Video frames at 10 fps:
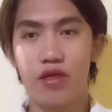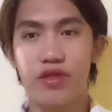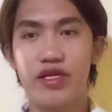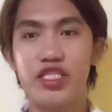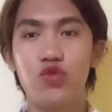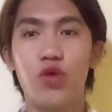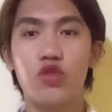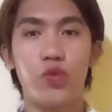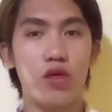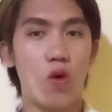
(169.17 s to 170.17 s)
there is
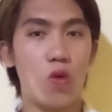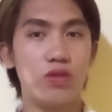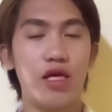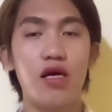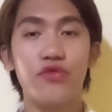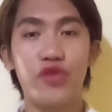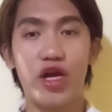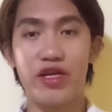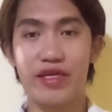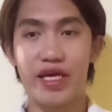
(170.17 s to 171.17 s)
what we call the
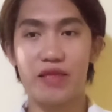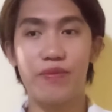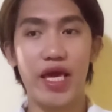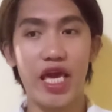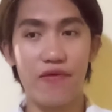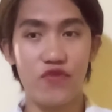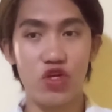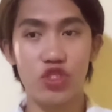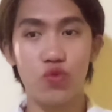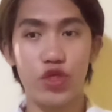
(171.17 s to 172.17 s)
target behaviors,